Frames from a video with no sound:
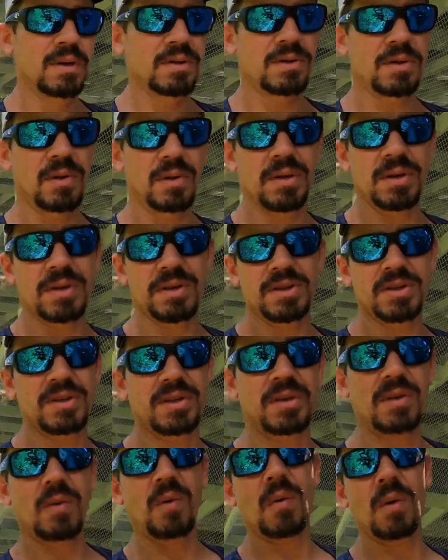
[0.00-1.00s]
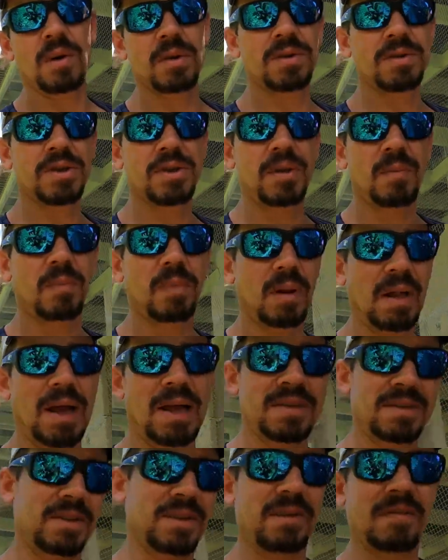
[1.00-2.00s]
So this orange
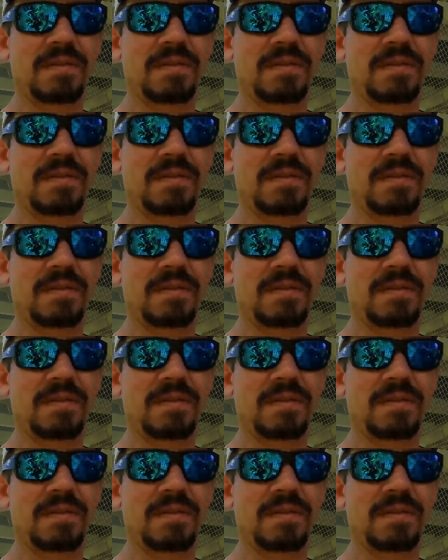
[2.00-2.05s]
plastic